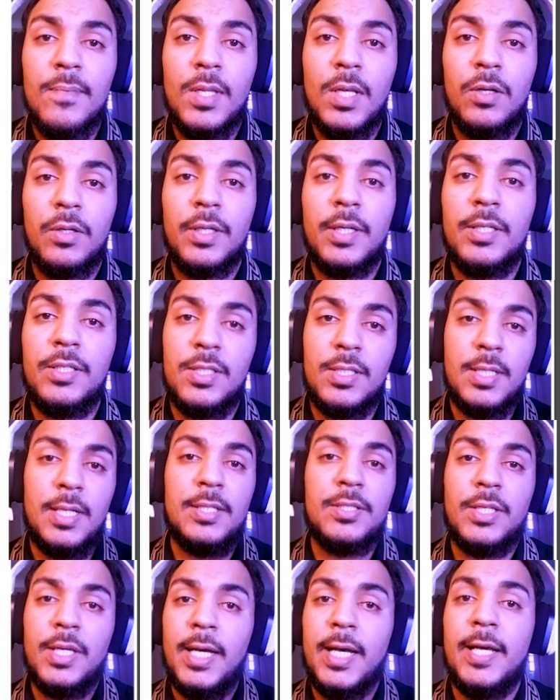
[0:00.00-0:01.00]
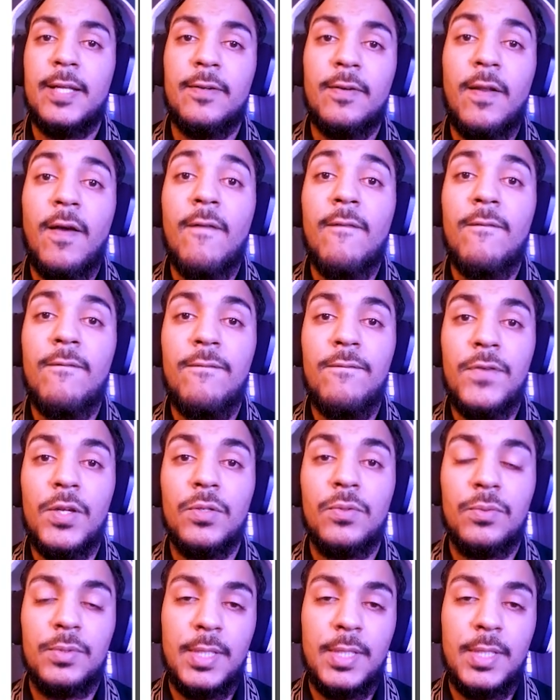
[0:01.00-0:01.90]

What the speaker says: Okay, just let your hand flow.